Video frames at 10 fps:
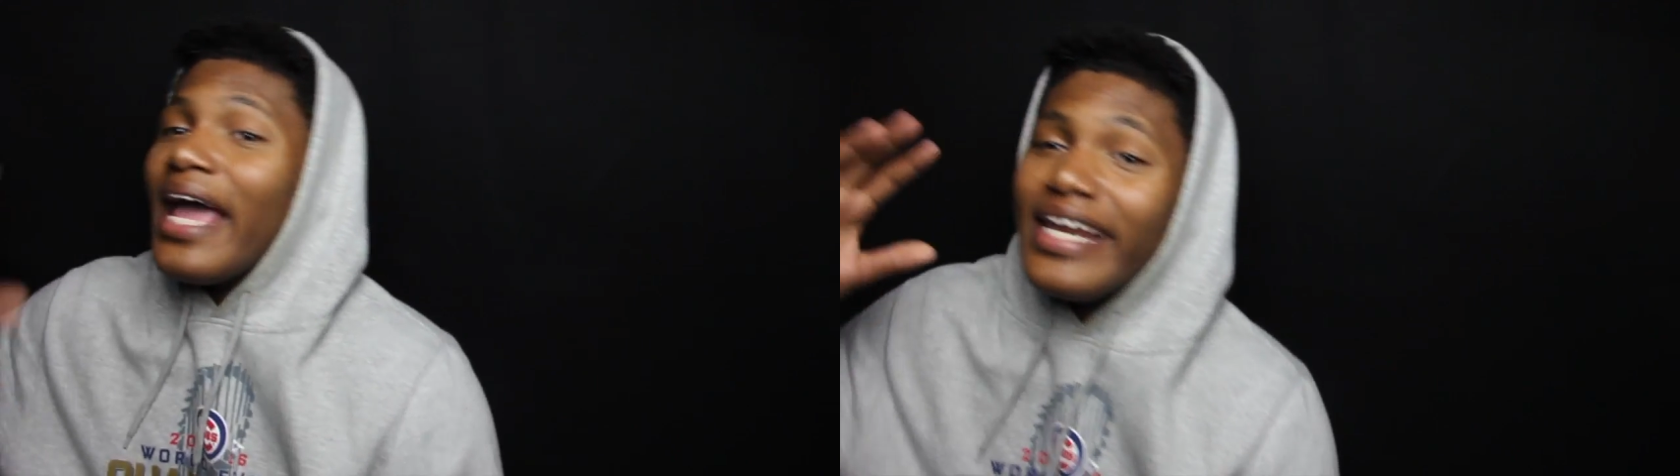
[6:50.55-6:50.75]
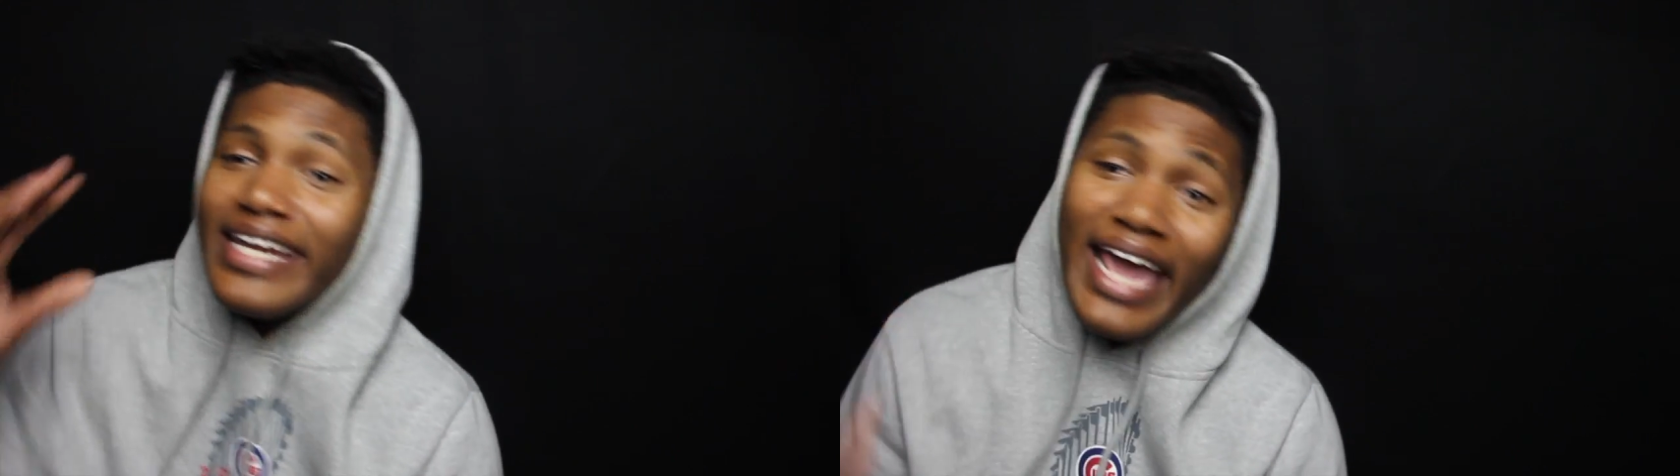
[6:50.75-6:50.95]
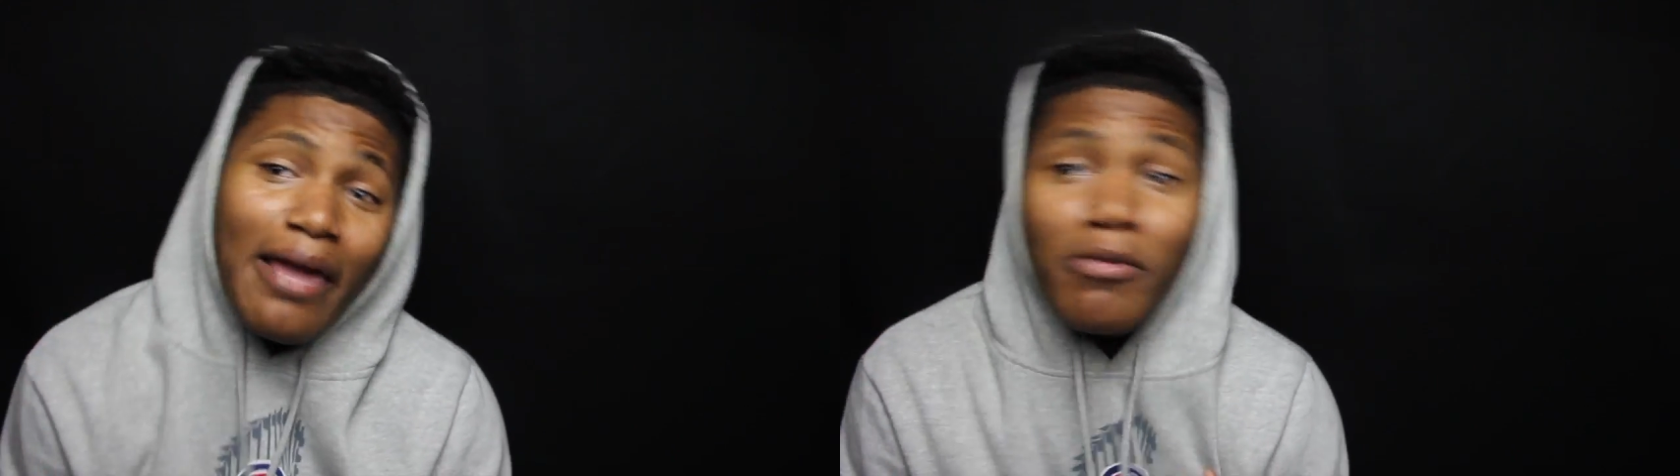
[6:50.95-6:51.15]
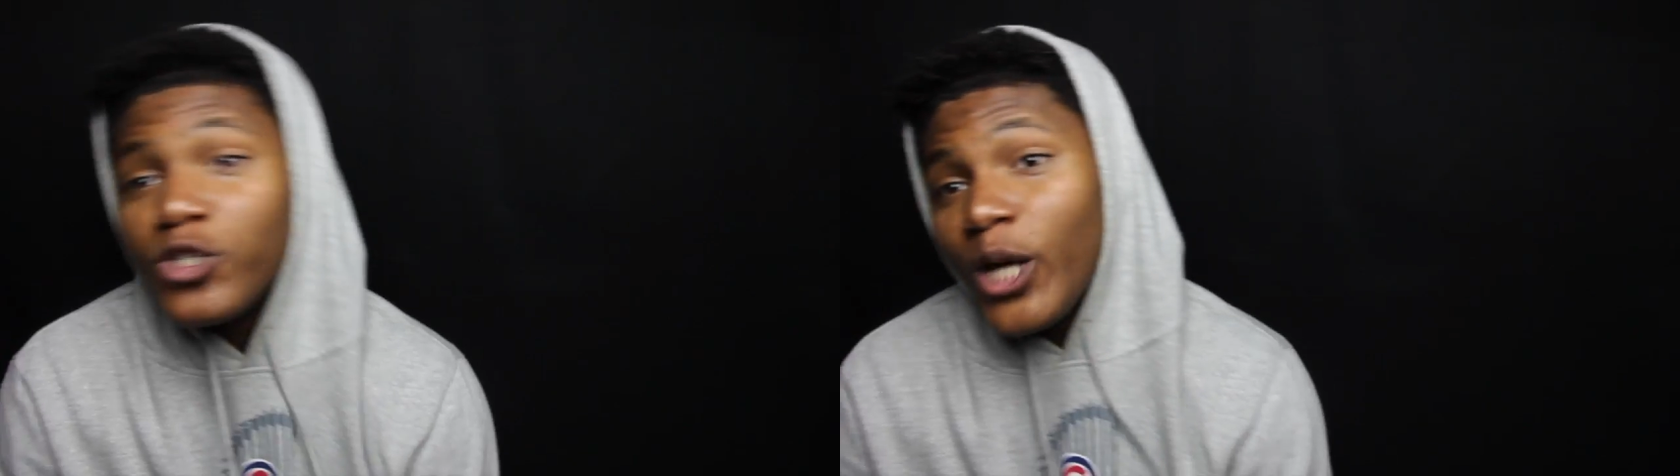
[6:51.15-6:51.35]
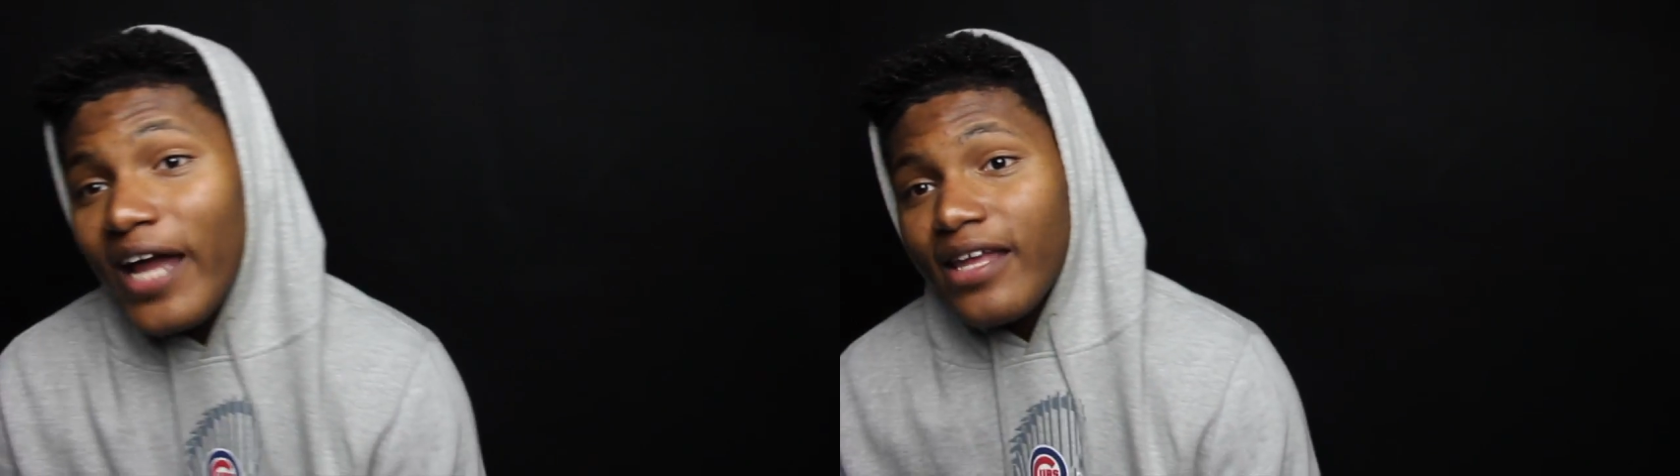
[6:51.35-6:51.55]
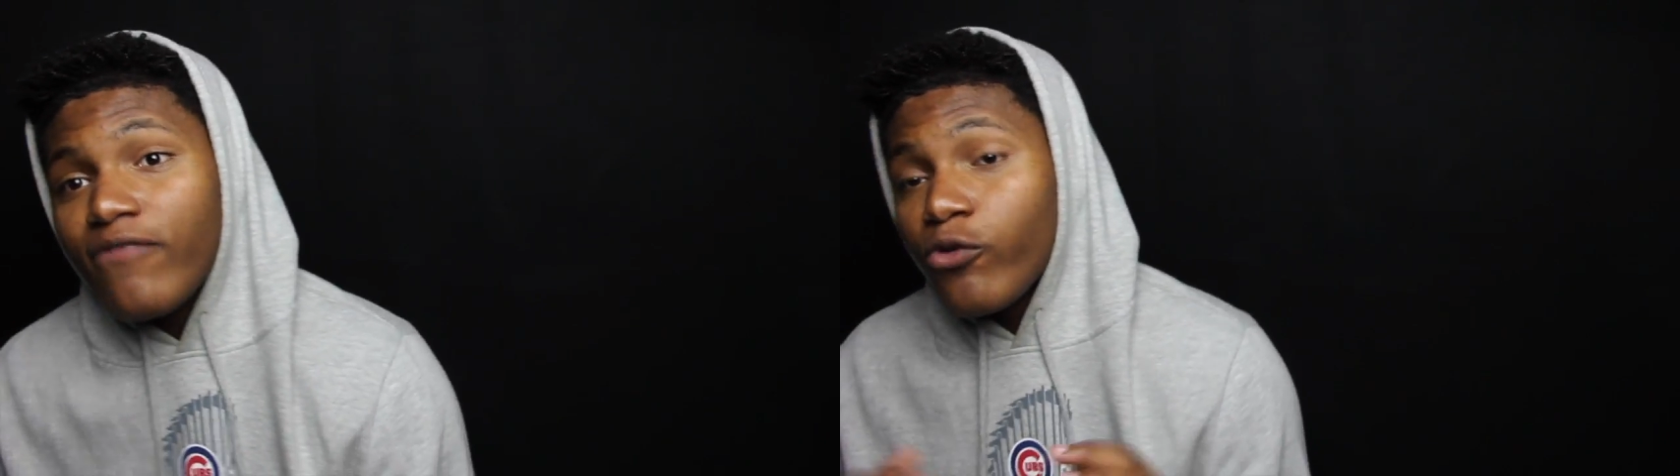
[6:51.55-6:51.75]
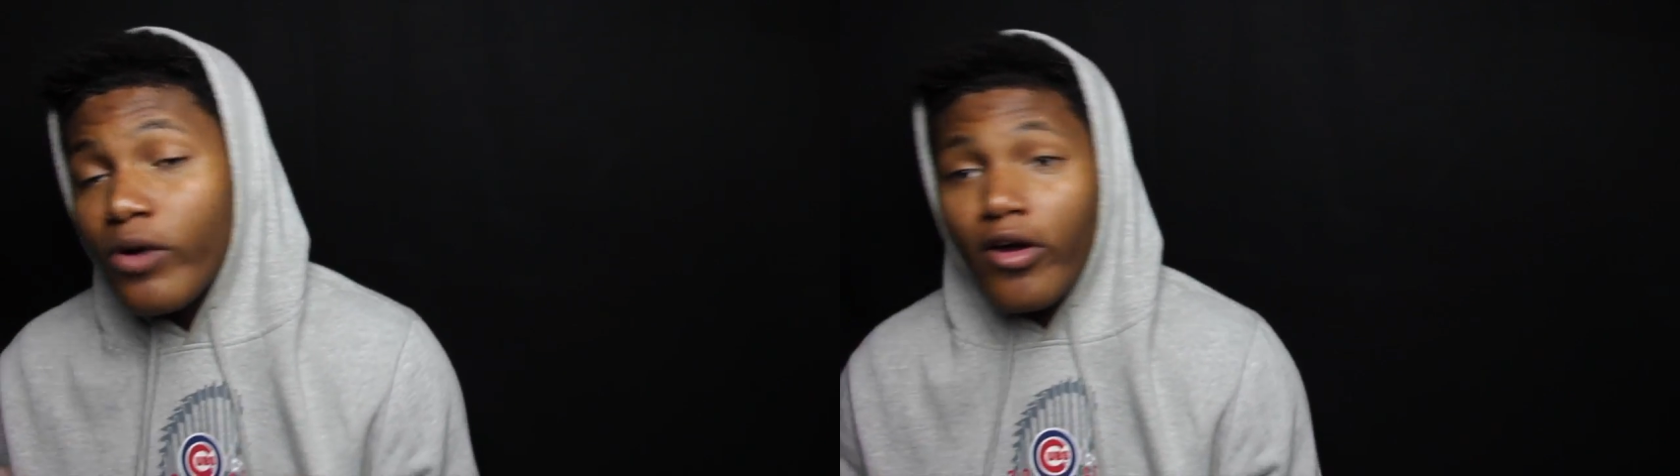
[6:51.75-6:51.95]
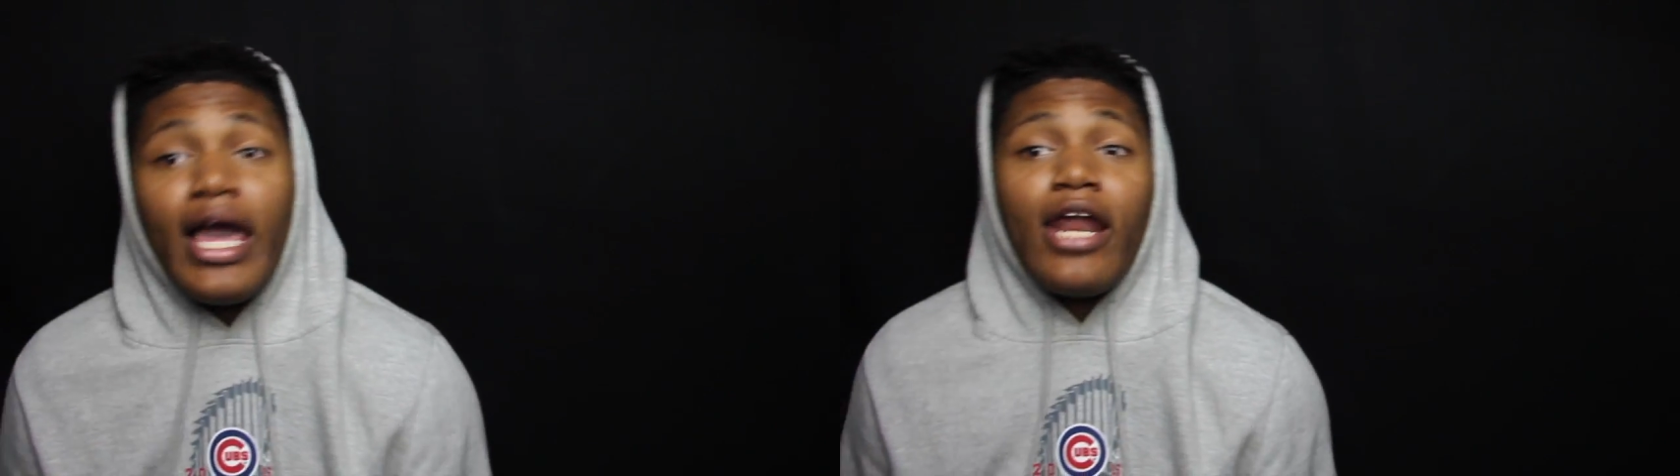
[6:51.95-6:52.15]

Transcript: Name a track that Pharrell